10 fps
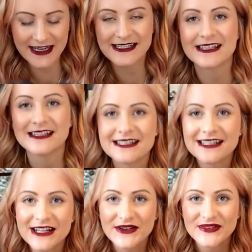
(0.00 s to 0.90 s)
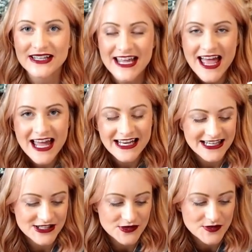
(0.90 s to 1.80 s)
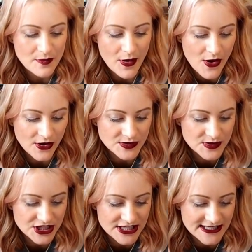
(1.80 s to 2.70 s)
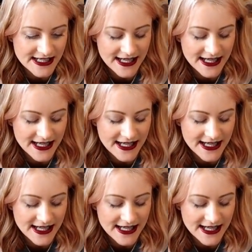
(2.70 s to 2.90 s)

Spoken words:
and it's in this lovely little pot, which I just